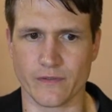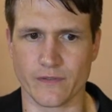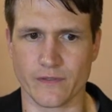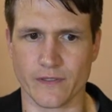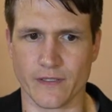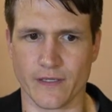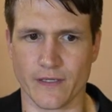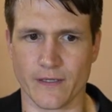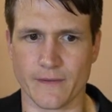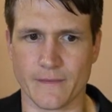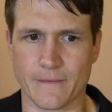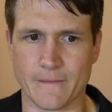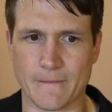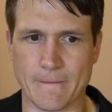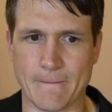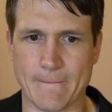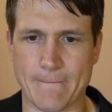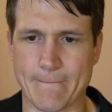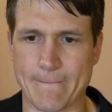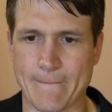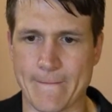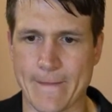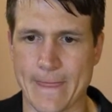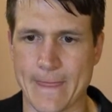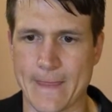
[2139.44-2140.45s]
Yeah. Yeah.
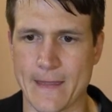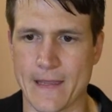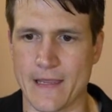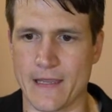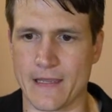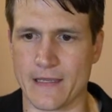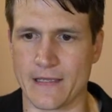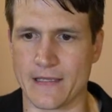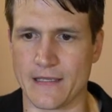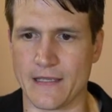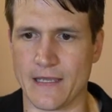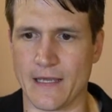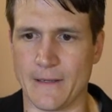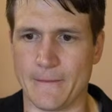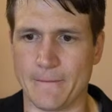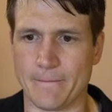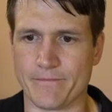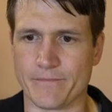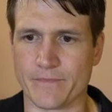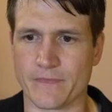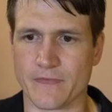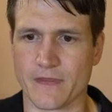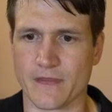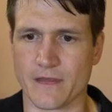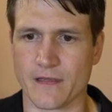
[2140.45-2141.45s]

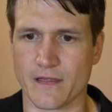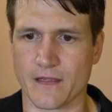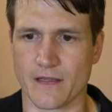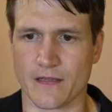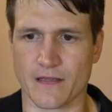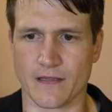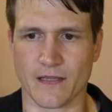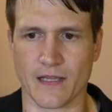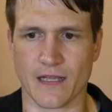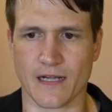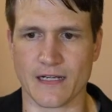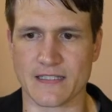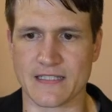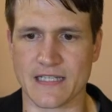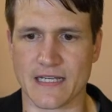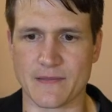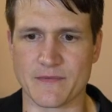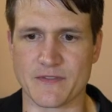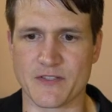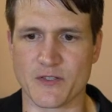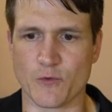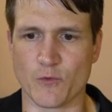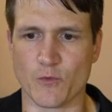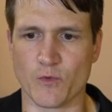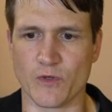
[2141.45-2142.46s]
Yep a lot of times
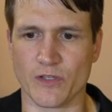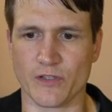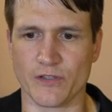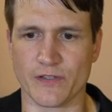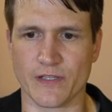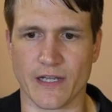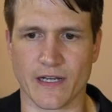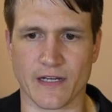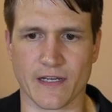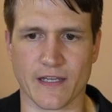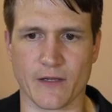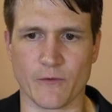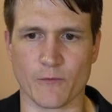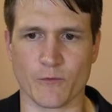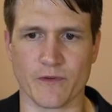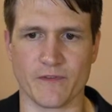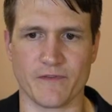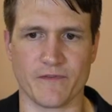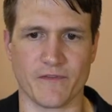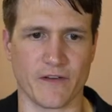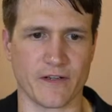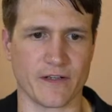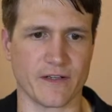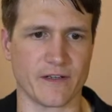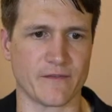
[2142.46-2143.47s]
you will not get
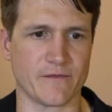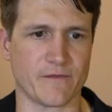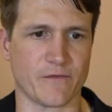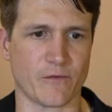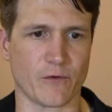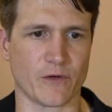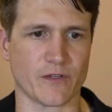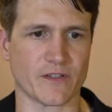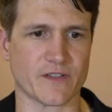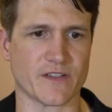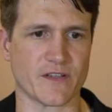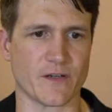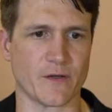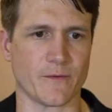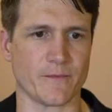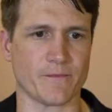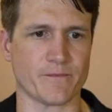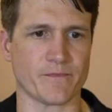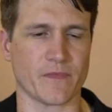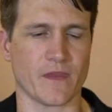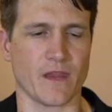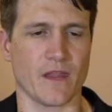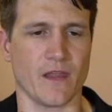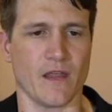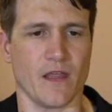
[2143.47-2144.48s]
refunded for it. So
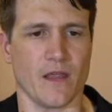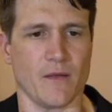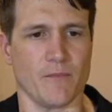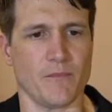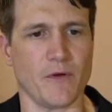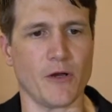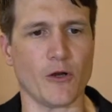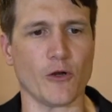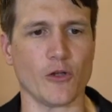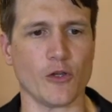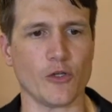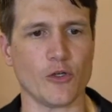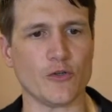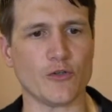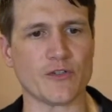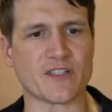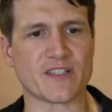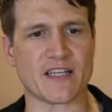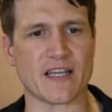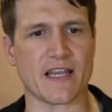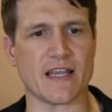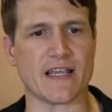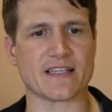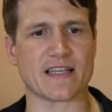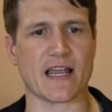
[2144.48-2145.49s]
Miralu
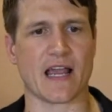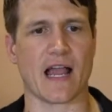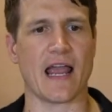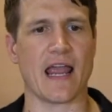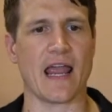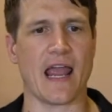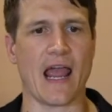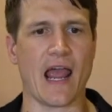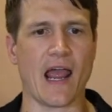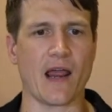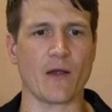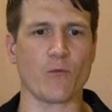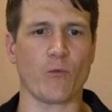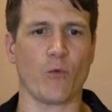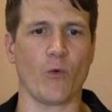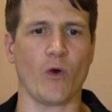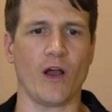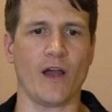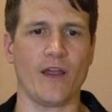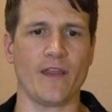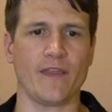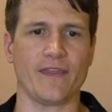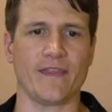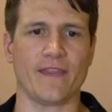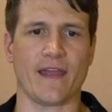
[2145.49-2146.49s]
says, I had
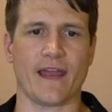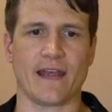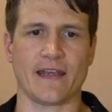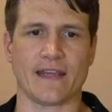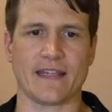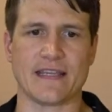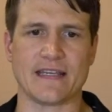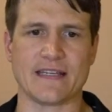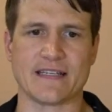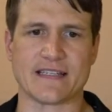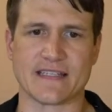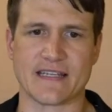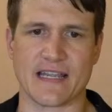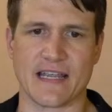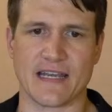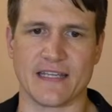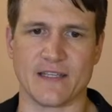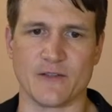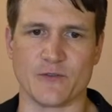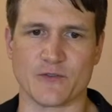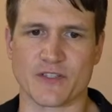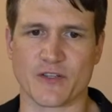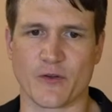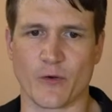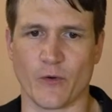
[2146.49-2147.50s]
one that he said he
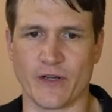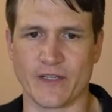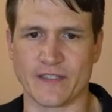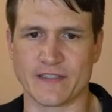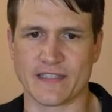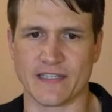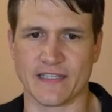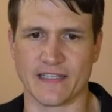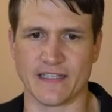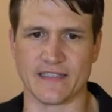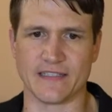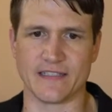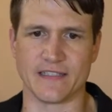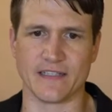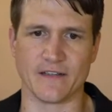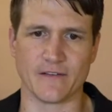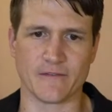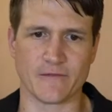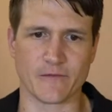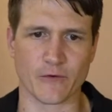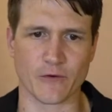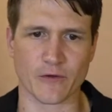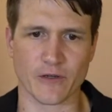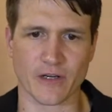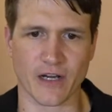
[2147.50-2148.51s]
was going to India
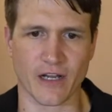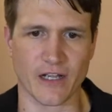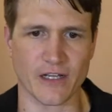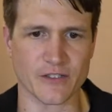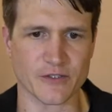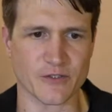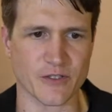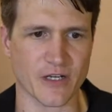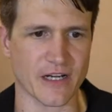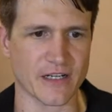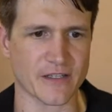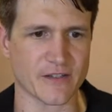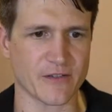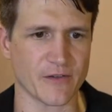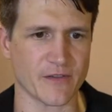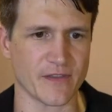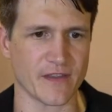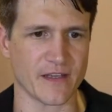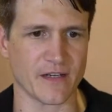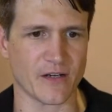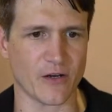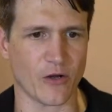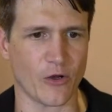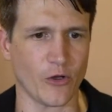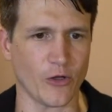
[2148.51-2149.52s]
for a contractor,
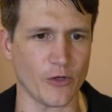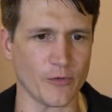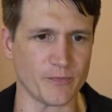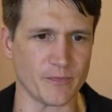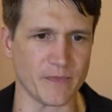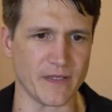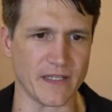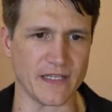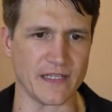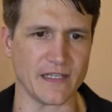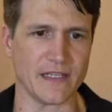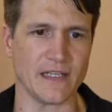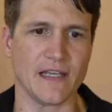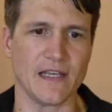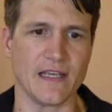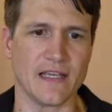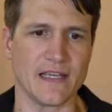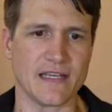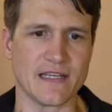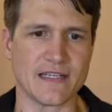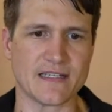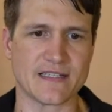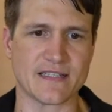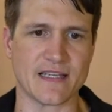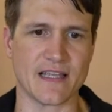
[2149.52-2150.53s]
then called me.
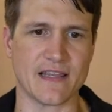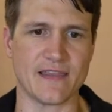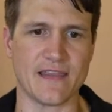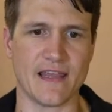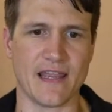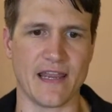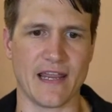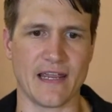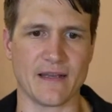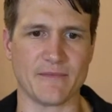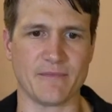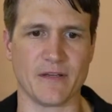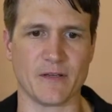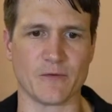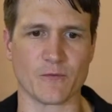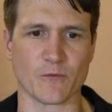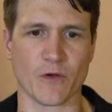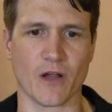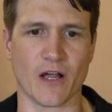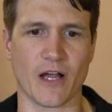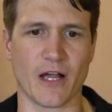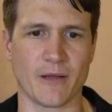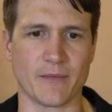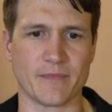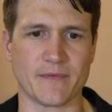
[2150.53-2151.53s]
He said they had been
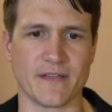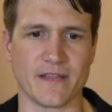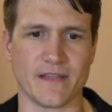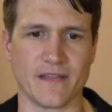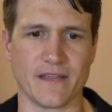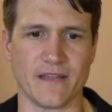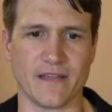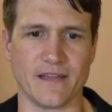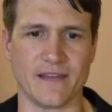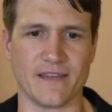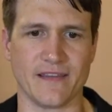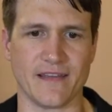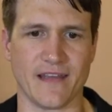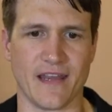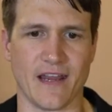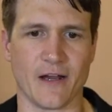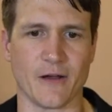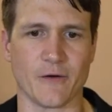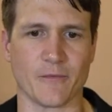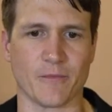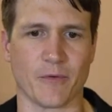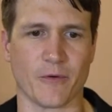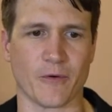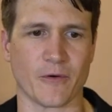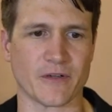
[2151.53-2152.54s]
robbed in the
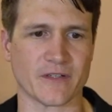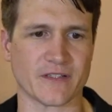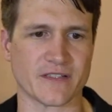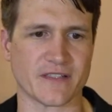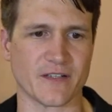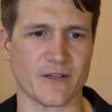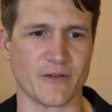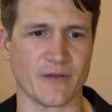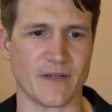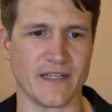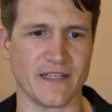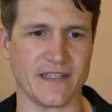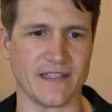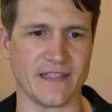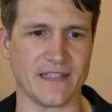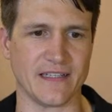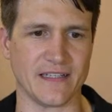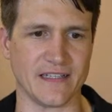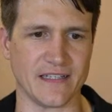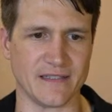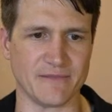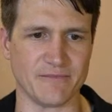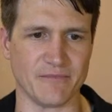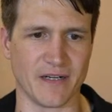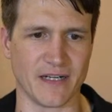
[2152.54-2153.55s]
airport, so he
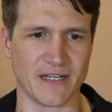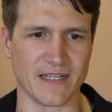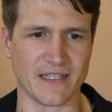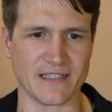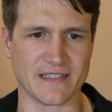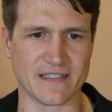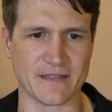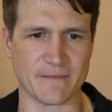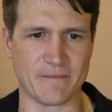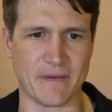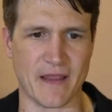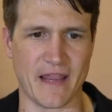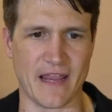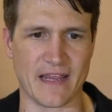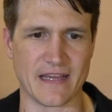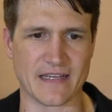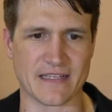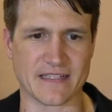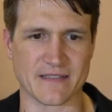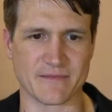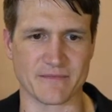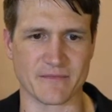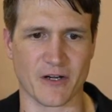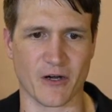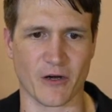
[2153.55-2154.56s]
needed money to pay
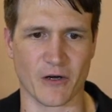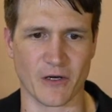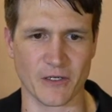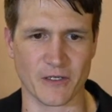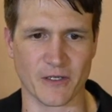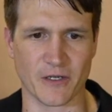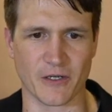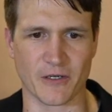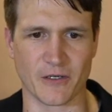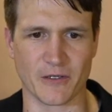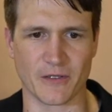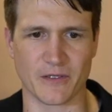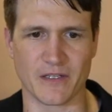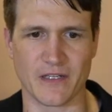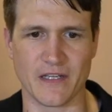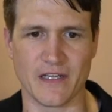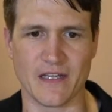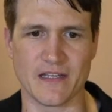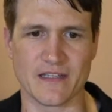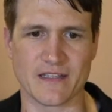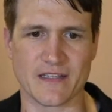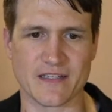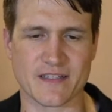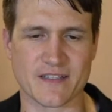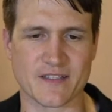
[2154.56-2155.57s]
some cargo
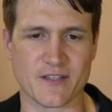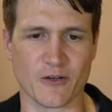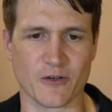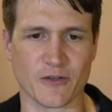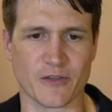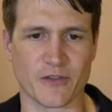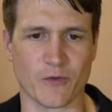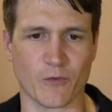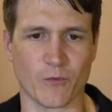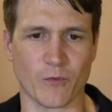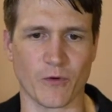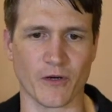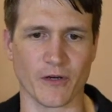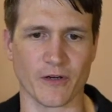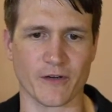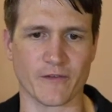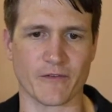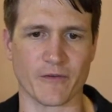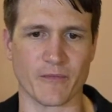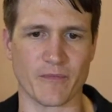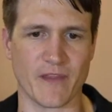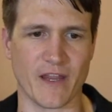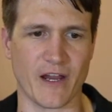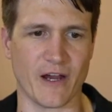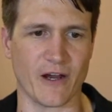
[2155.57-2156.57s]
to start the work.
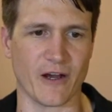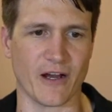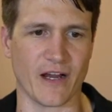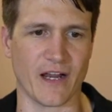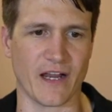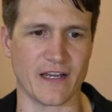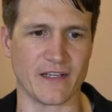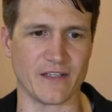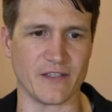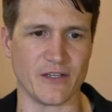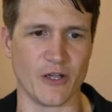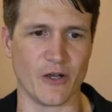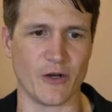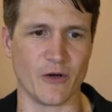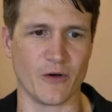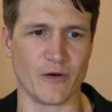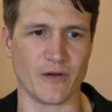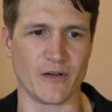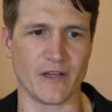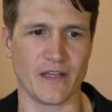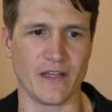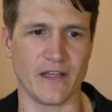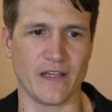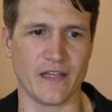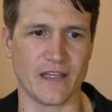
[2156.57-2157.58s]
From there, I know
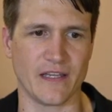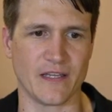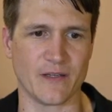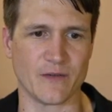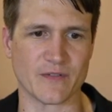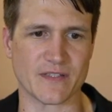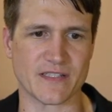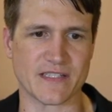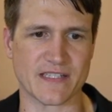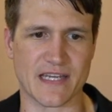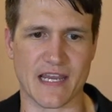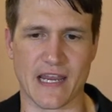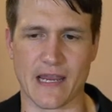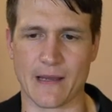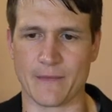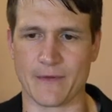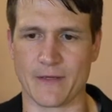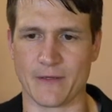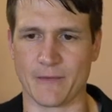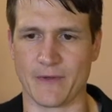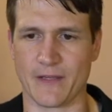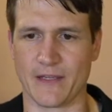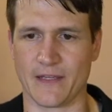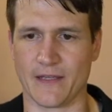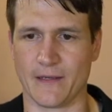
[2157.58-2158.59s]
he was scamming
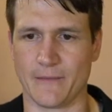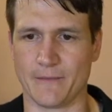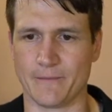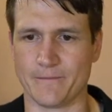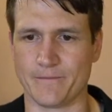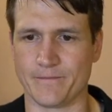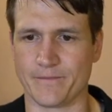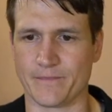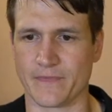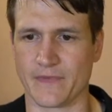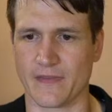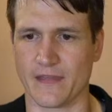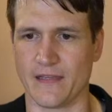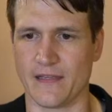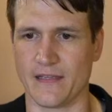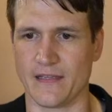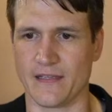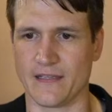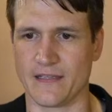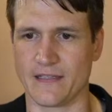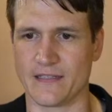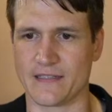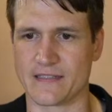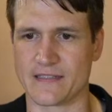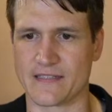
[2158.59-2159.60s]
me. Yep,
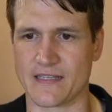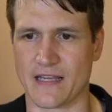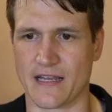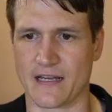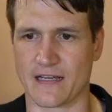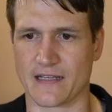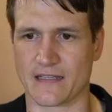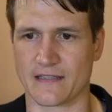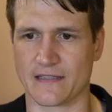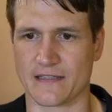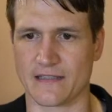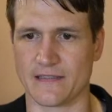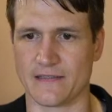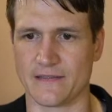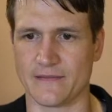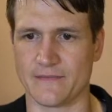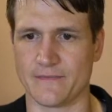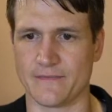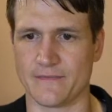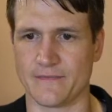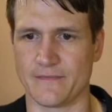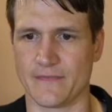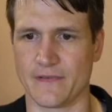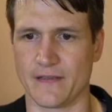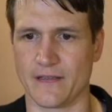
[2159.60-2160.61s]
exactly.
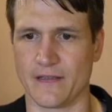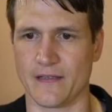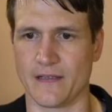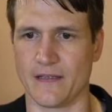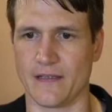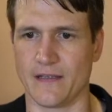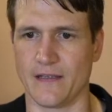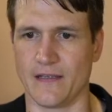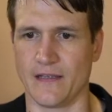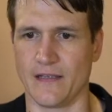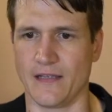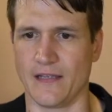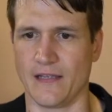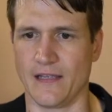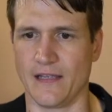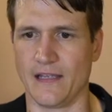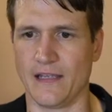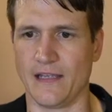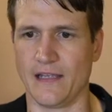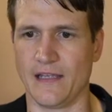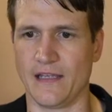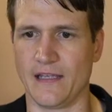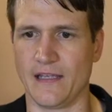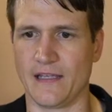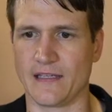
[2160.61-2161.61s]

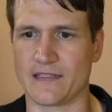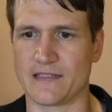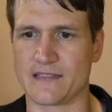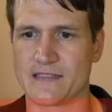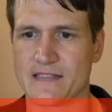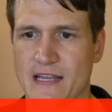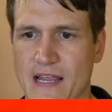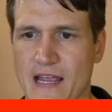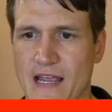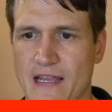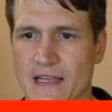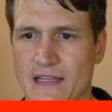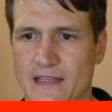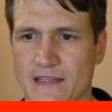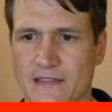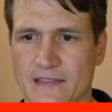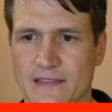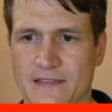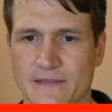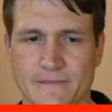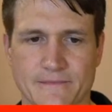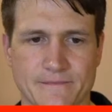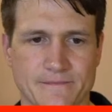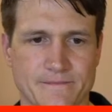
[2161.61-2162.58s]
Exactly.